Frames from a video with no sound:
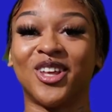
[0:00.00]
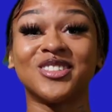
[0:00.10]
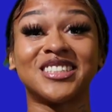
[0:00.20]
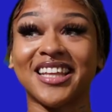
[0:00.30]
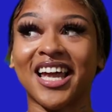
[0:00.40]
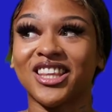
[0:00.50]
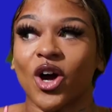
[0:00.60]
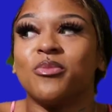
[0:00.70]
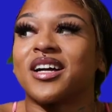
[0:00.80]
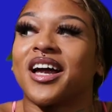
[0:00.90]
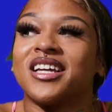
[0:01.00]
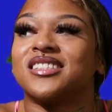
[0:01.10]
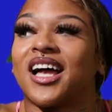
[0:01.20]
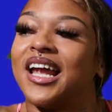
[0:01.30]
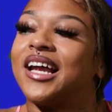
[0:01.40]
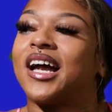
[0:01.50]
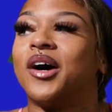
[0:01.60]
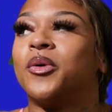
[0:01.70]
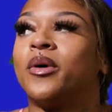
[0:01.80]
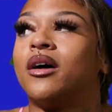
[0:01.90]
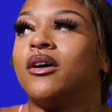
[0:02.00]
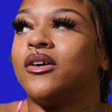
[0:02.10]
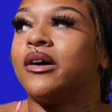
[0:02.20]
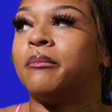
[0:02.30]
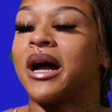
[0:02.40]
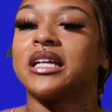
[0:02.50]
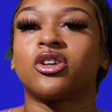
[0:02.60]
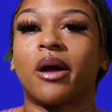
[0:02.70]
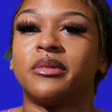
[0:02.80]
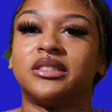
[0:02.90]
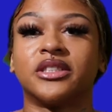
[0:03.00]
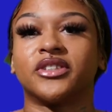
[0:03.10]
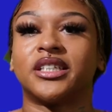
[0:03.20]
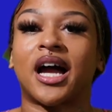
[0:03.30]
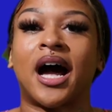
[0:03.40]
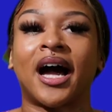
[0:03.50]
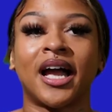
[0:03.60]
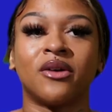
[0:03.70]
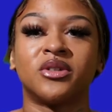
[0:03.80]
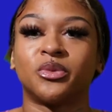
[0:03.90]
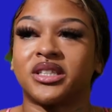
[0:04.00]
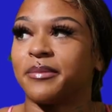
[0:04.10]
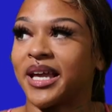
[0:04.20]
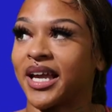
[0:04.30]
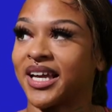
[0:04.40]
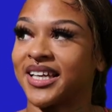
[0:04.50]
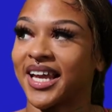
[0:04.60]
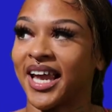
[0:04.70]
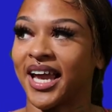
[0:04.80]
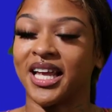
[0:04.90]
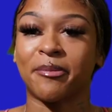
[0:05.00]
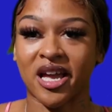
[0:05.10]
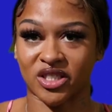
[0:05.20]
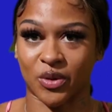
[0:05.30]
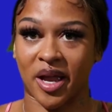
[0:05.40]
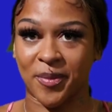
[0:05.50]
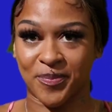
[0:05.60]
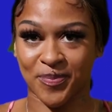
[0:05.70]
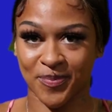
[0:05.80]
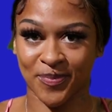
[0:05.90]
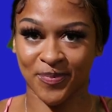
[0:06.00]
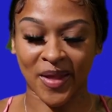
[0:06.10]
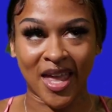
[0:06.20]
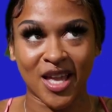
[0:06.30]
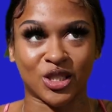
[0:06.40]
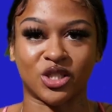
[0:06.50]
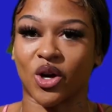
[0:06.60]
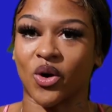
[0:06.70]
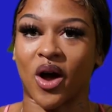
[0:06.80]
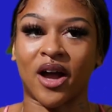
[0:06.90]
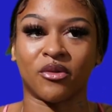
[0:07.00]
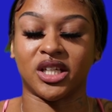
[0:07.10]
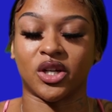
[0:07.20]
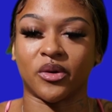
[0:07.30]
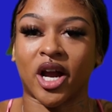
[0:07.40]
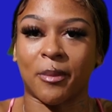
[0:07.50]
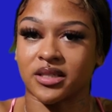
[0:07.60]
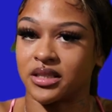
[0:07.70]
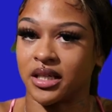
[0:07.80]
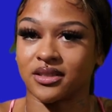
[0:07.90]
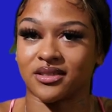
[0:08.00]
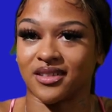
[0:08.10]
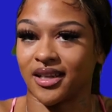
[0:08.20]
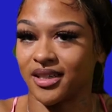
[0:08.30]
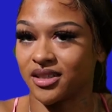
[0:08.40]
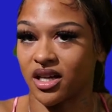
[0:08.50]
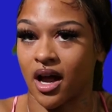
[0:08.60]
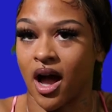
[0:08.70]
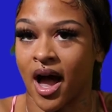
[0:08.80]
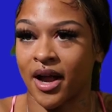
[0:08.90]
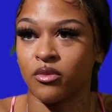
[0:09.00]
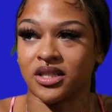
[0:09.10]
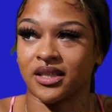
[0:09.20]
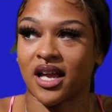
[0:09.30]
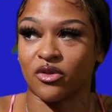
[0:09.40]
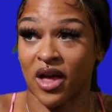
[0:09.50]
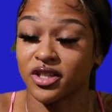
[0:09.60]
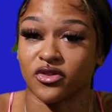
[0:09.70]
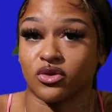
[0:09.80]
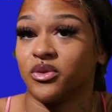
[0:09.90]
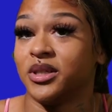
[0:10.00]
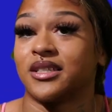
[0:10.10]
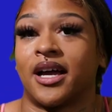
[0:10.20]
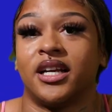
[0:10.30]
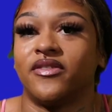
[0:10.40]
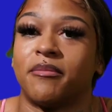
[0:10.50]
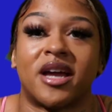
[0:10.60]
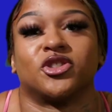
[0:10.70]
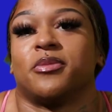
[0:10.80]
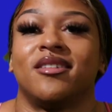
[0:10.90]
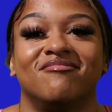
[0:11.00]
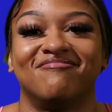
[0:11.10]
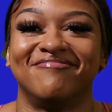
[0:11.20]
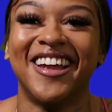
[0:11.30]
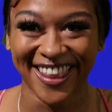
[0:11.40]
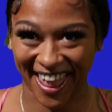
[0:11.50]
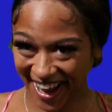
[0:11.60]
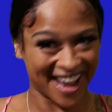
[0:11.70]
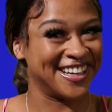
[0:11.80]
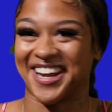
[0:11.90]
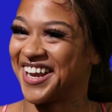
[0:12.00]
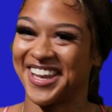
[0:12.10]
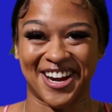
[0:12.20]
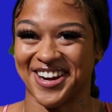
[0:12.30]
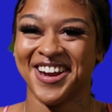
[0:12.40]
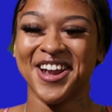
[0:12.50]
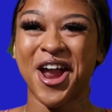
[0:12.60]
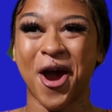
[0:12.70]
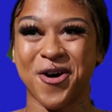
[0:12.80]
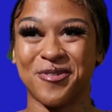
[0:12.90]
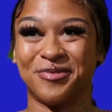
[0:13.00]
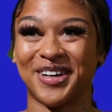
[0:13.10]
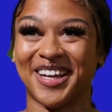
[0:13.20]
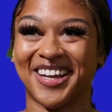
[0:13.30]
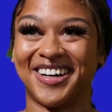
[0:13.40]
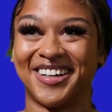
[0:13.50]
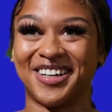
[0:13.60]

Don't say that though, because my trauma is different. I was with the man and he passed away, so I don't care about sex. Like, I was in that house for 3 weeks. I didn't even masturbate. Like, I did not care. But